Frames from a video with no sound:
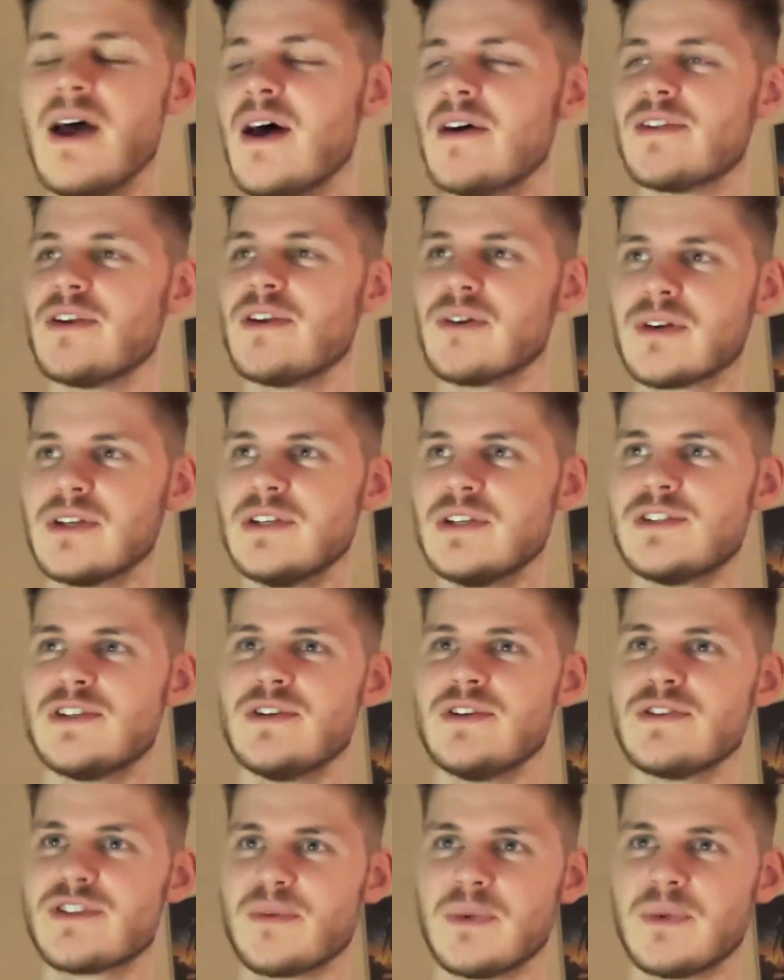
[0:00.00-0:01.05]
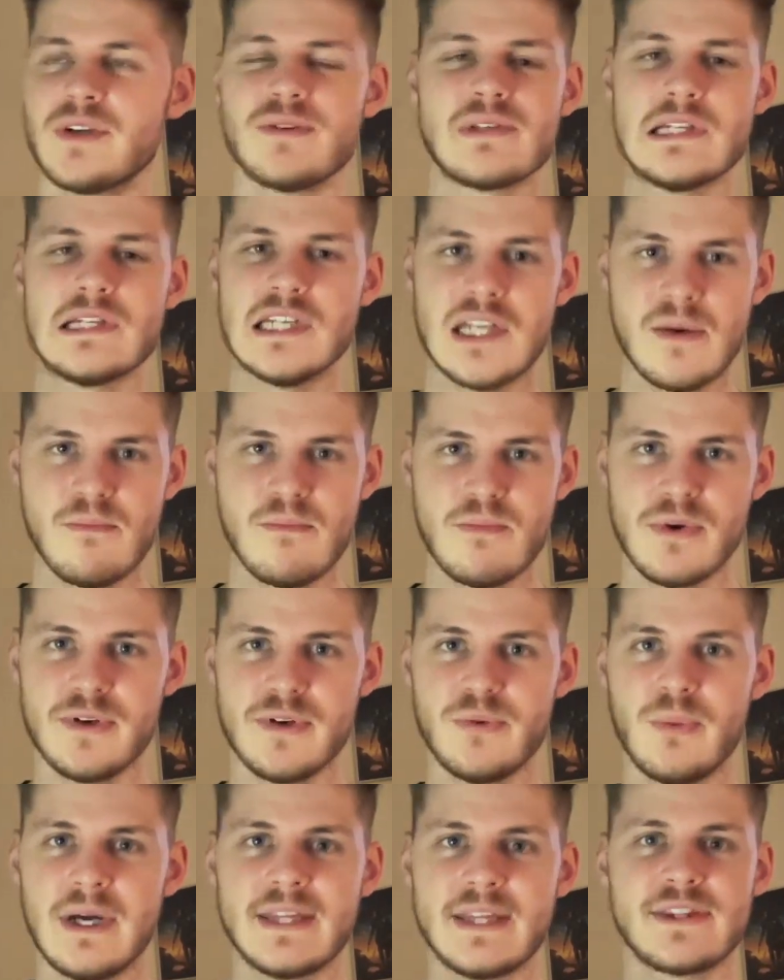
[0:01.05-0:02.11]
They're not going to choose someone who's lumbered
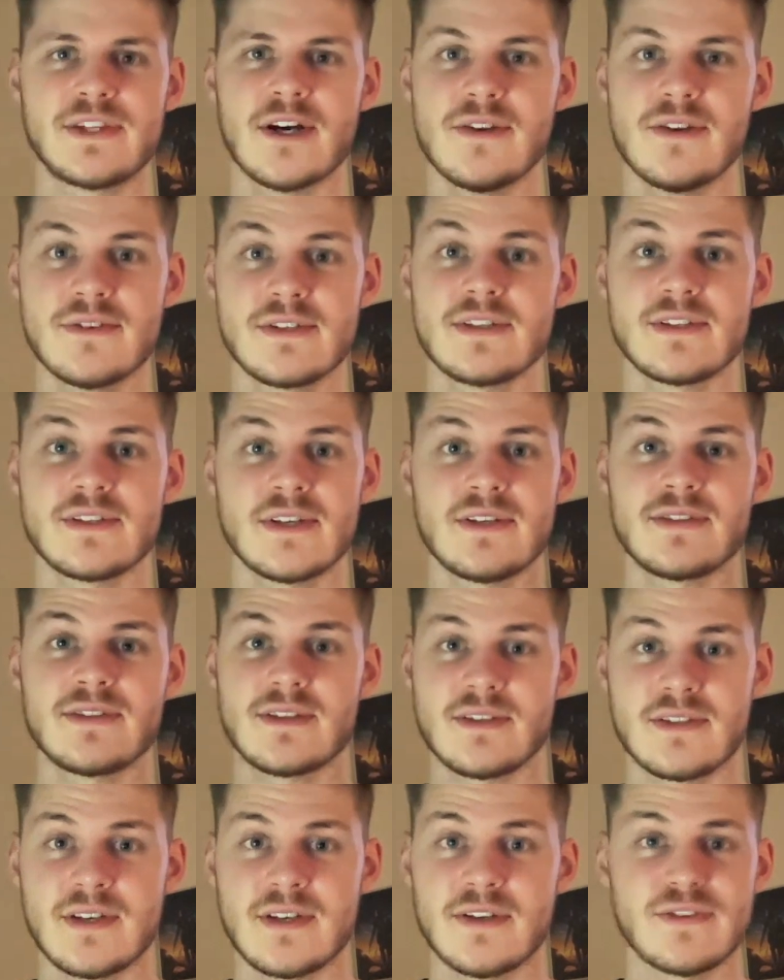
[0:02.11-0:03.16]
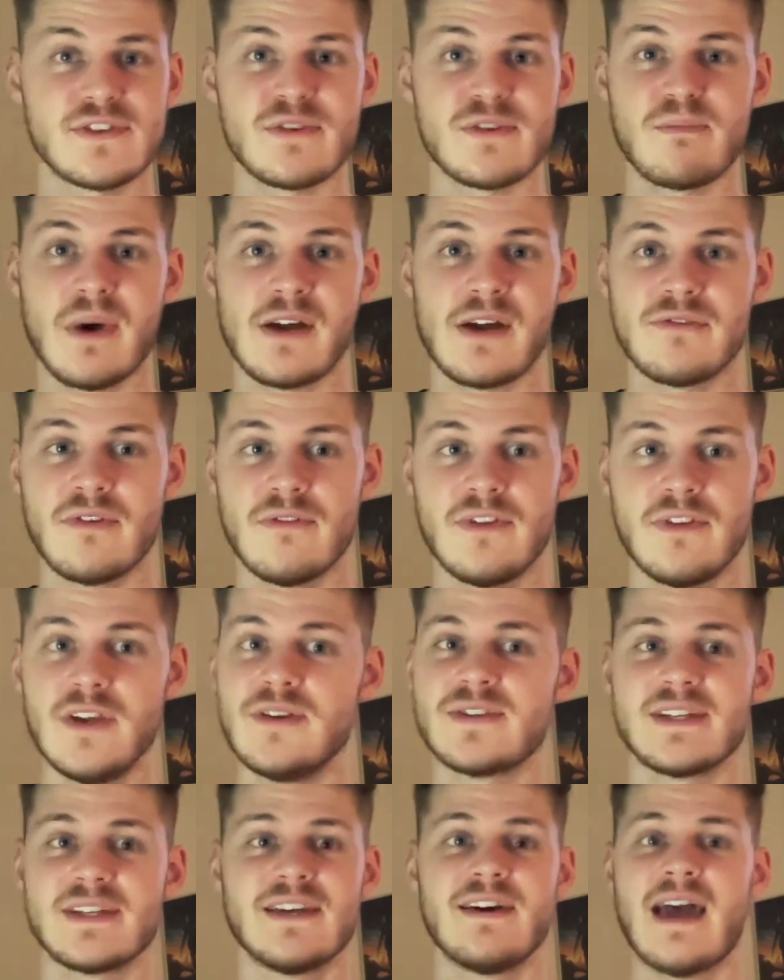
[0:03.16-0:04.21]
with tons and tons of bad reviews
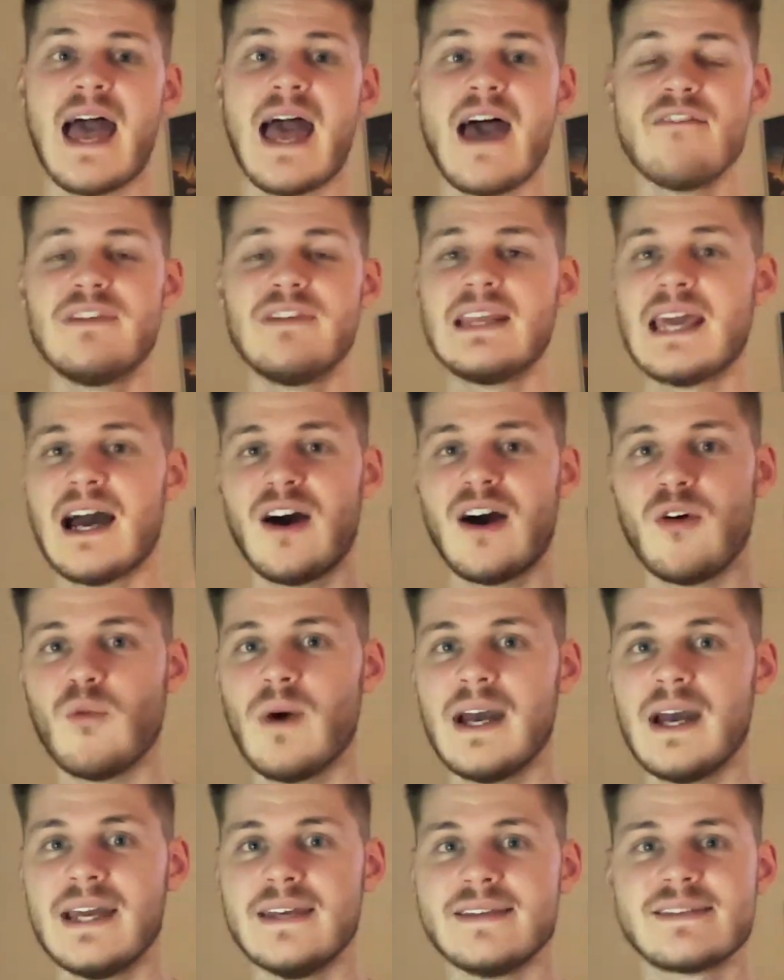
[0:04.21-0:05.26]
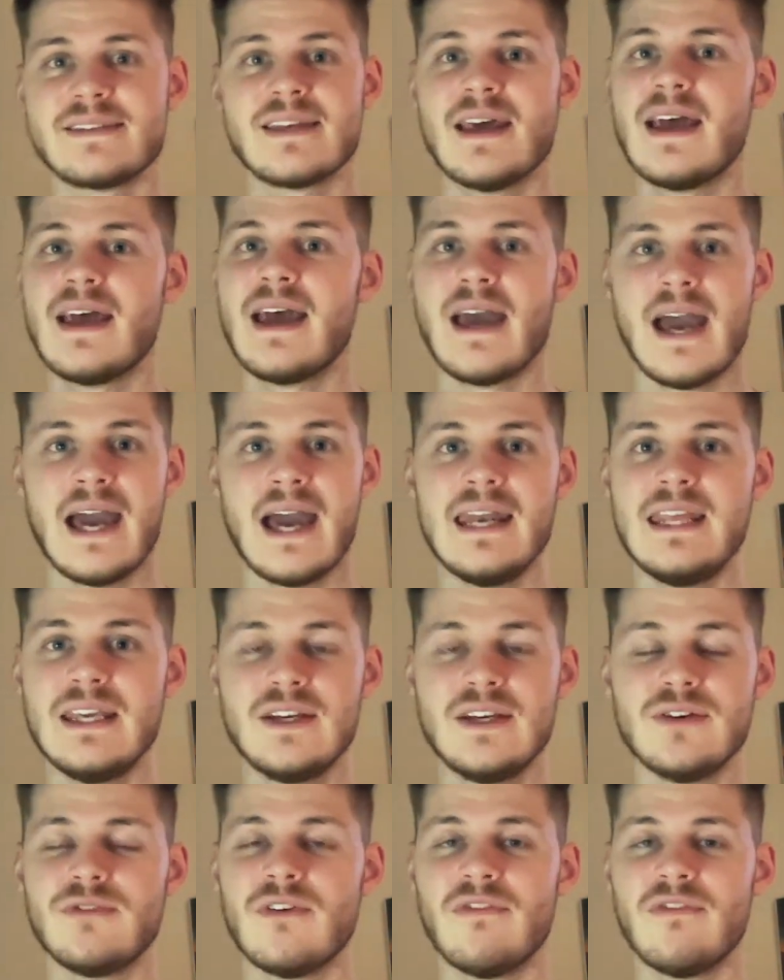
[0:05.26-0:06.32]
and it heavily outweighs any
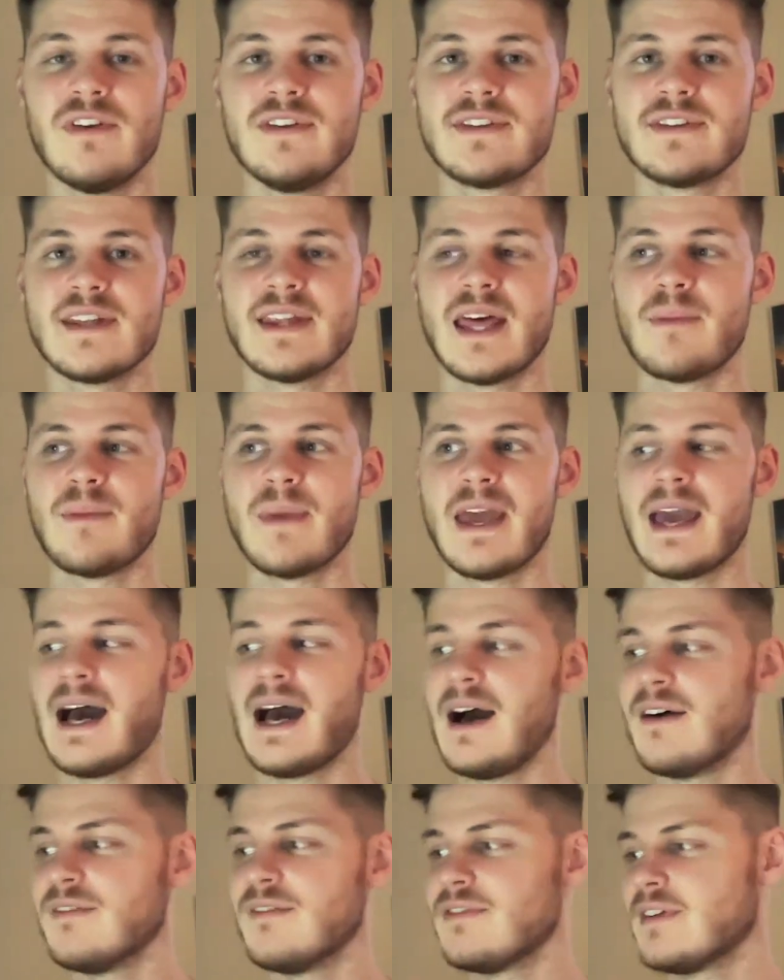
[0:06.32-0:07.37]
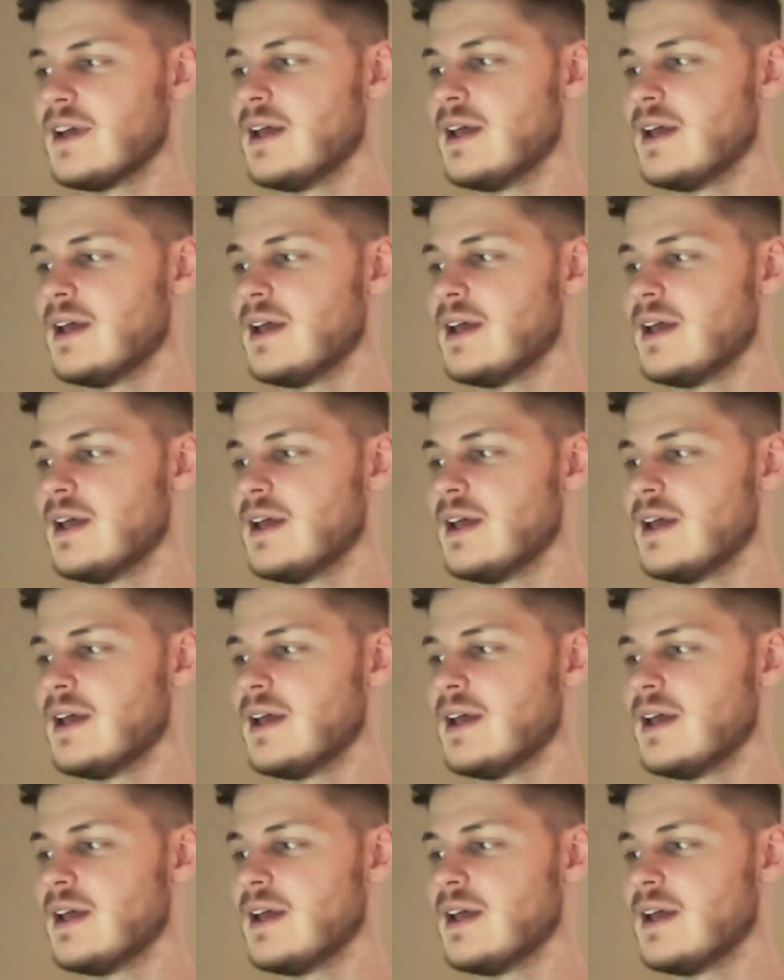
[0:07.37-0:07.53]
good reviews that they may have.